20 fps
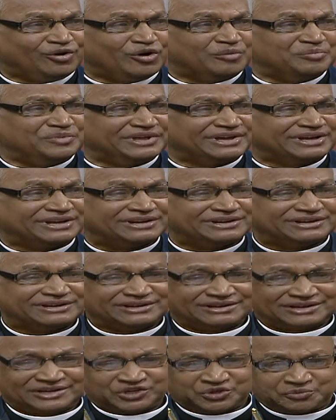of their
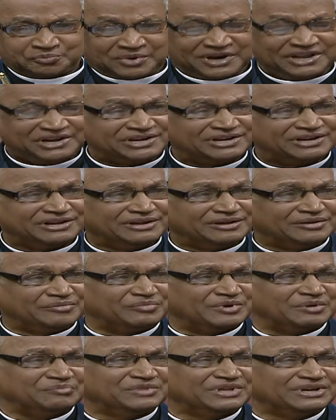split
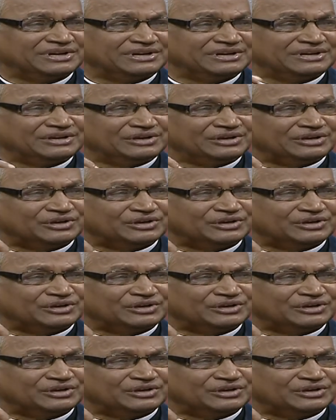from the